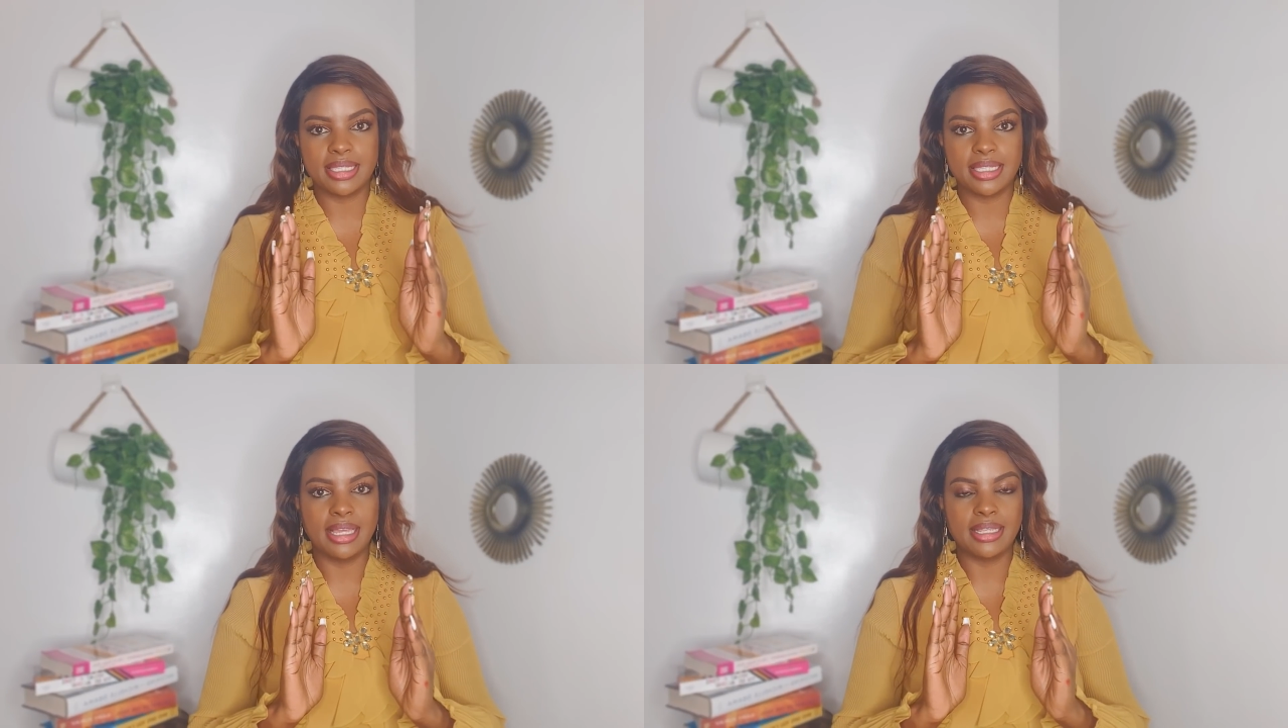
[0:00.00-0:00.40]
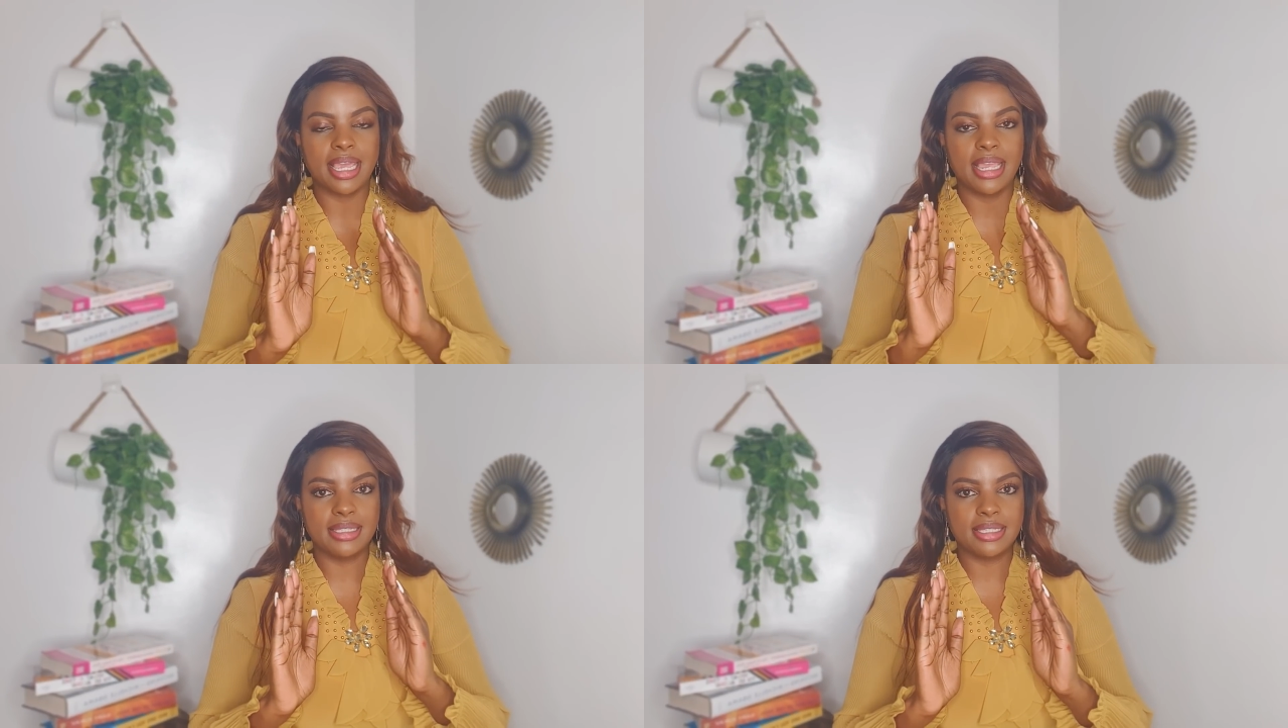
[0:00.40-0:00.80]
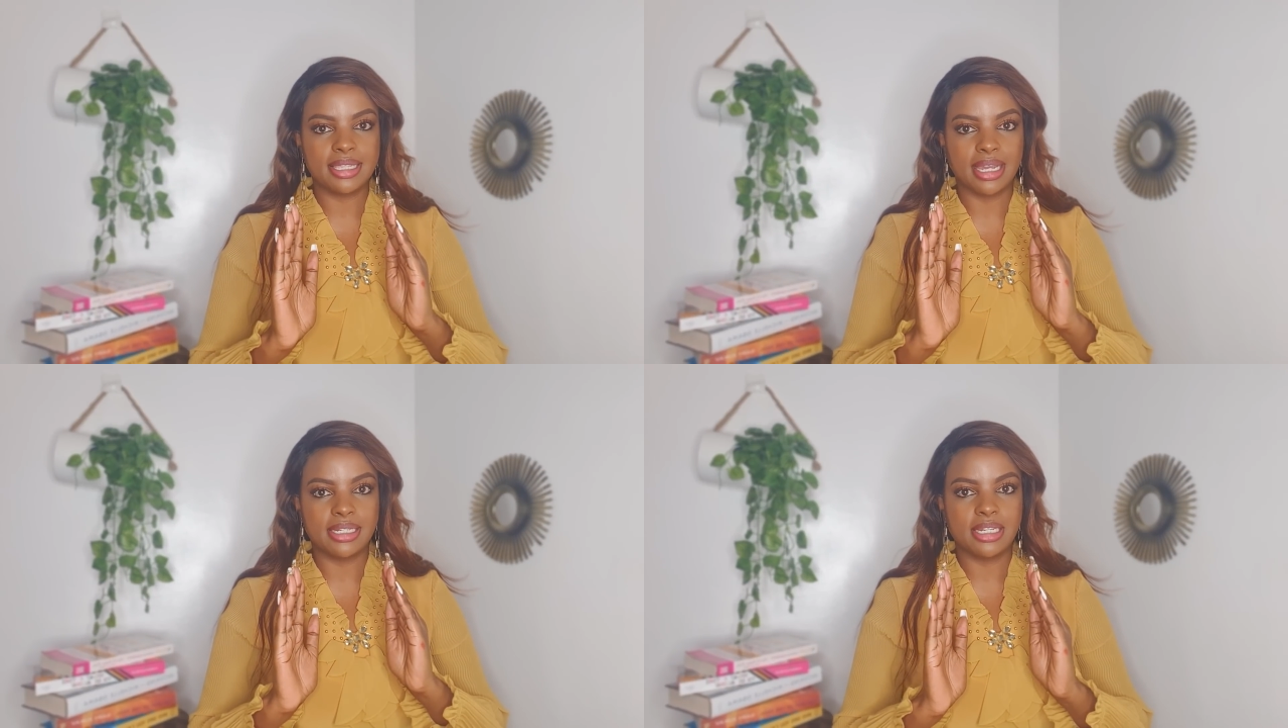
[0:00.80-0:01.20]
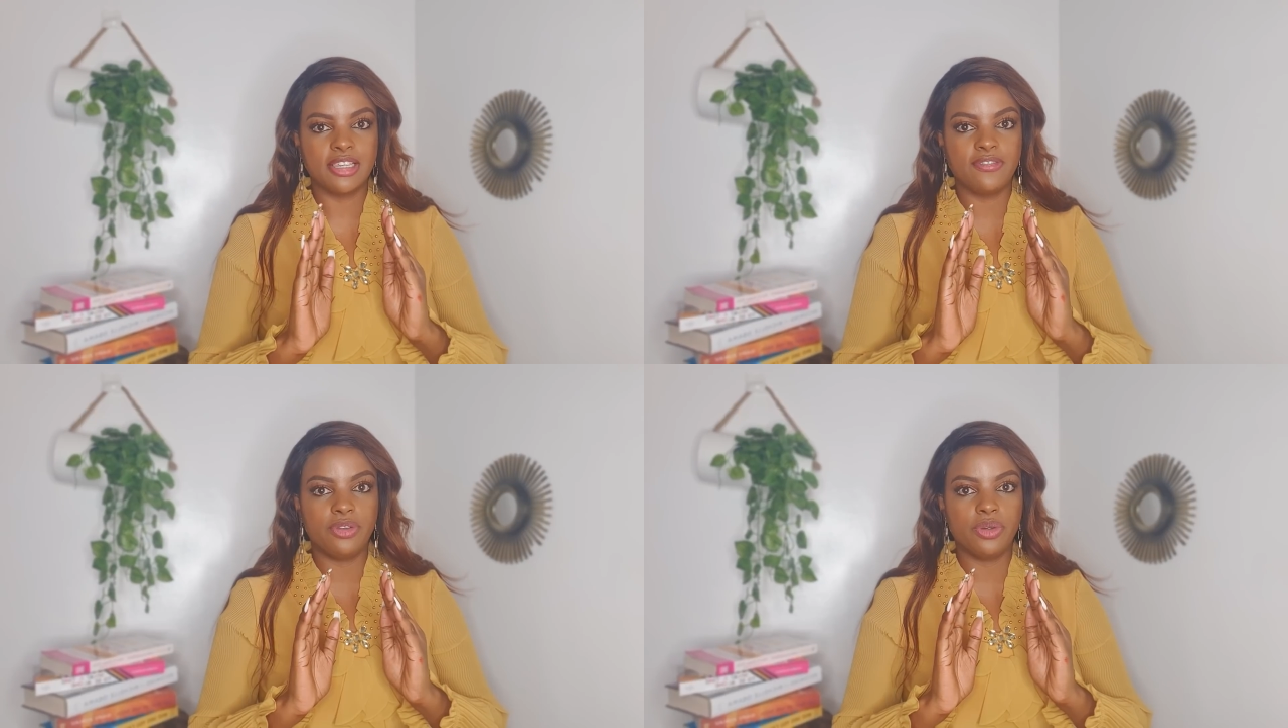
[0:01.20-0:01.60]
They are signs that
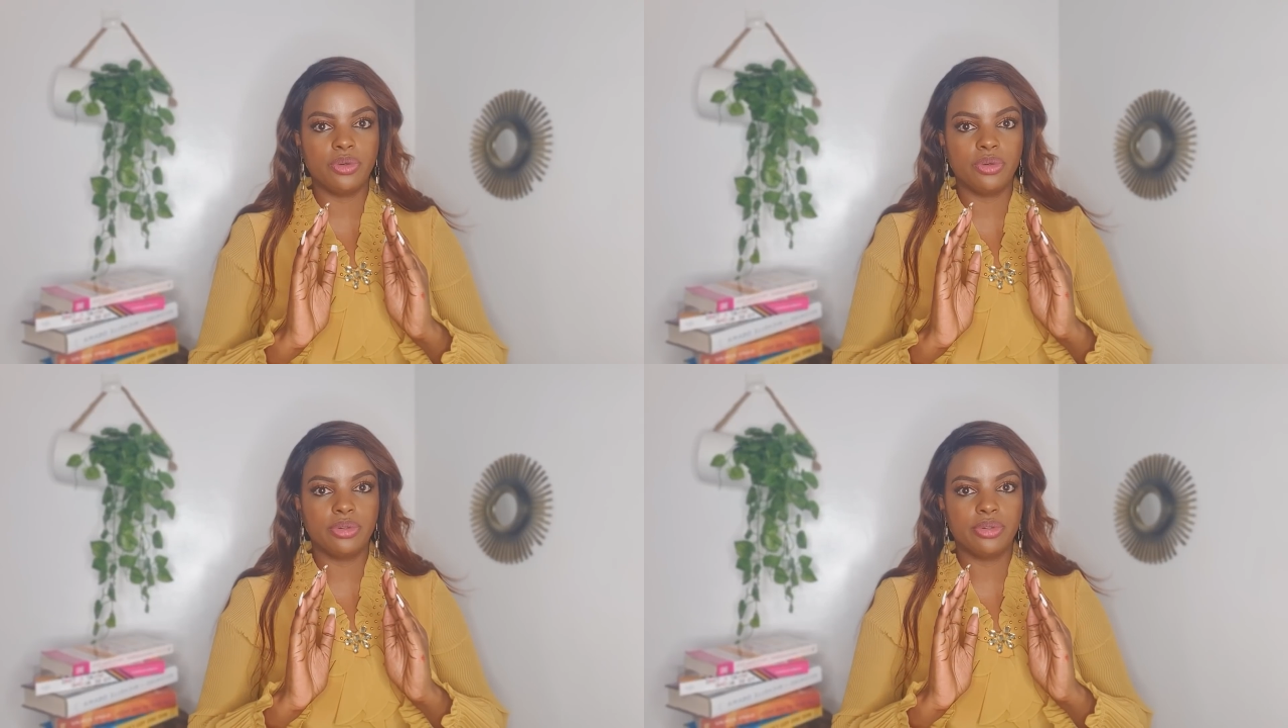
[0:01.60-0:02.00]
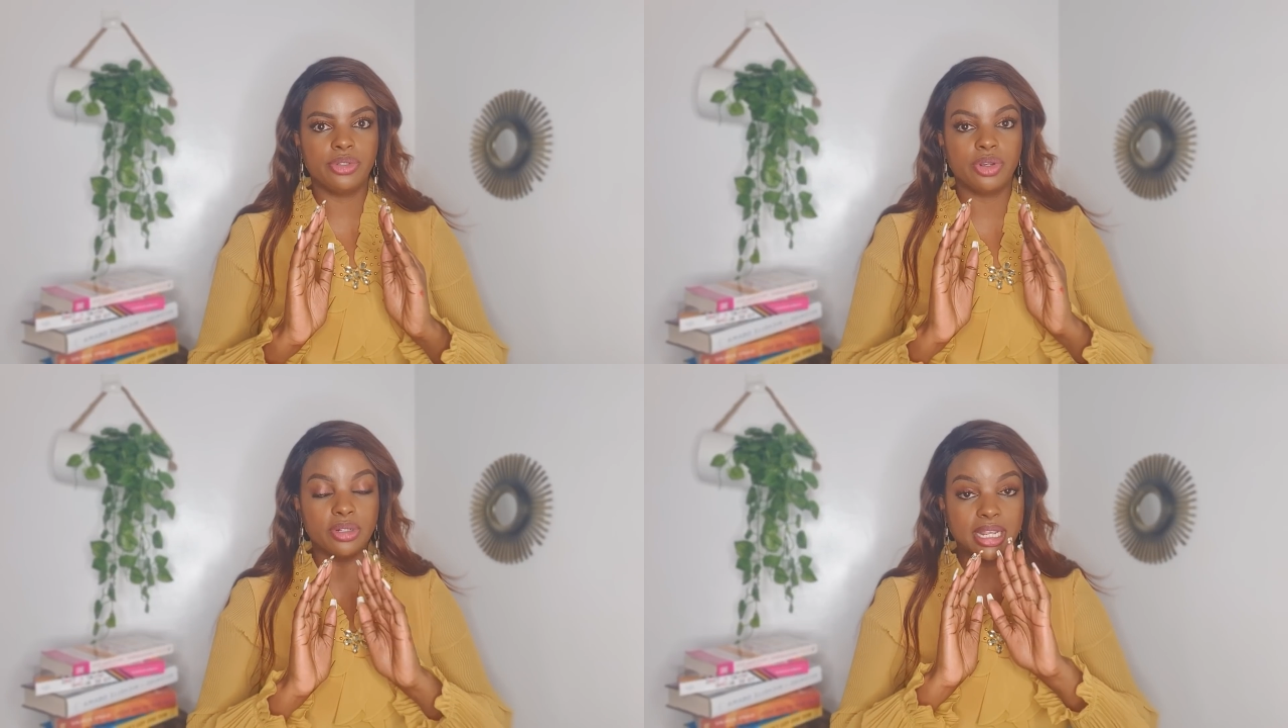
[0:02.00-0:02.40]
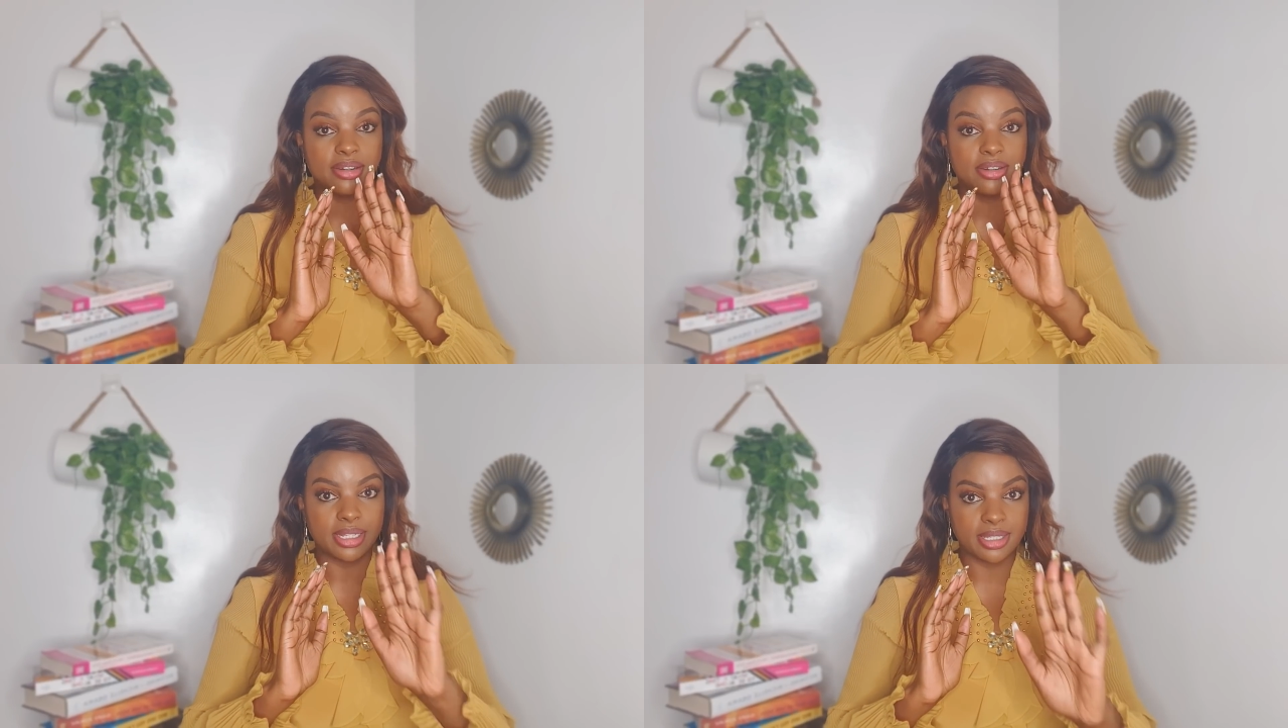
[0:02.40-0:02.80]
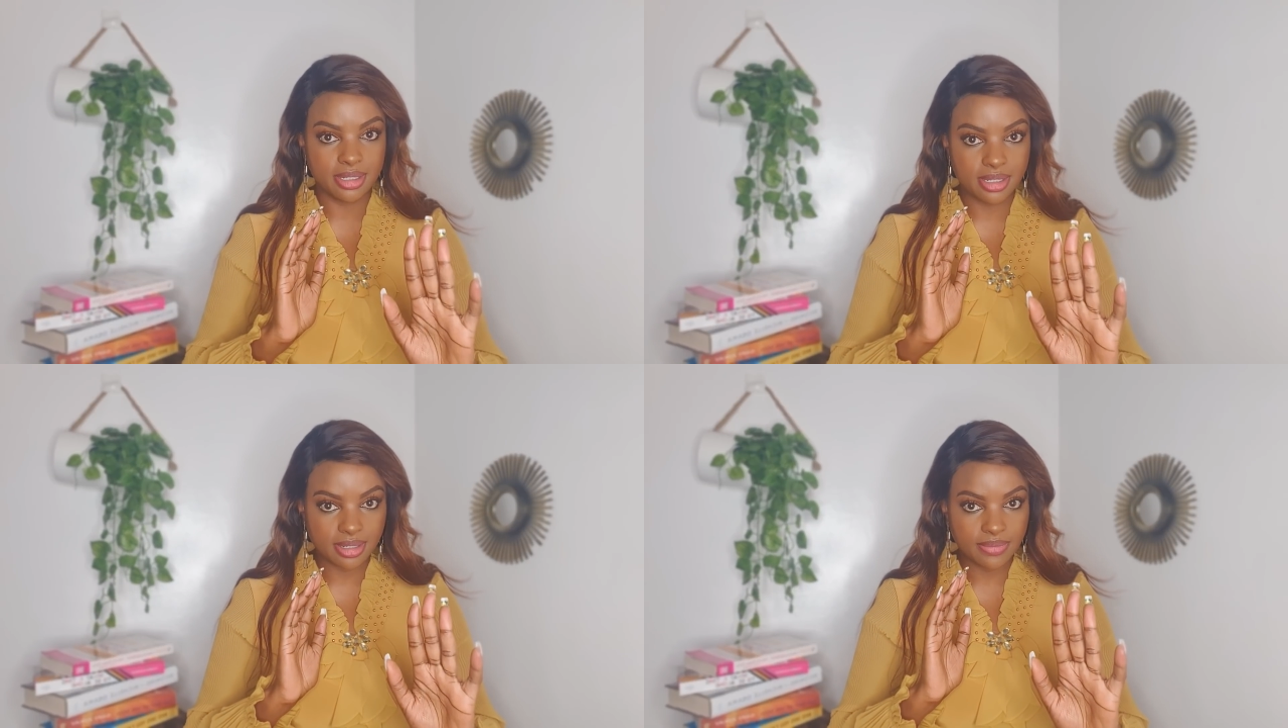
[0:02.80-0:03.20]
if you don't address
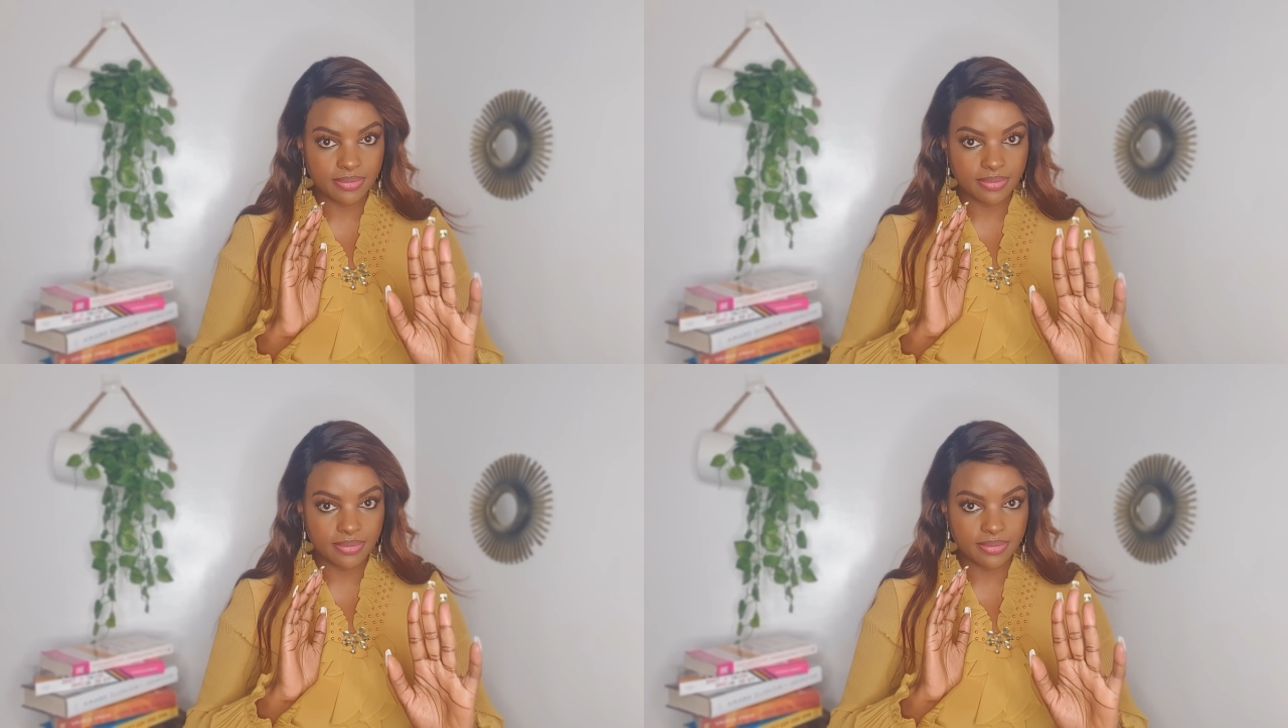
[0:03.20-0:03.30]
it,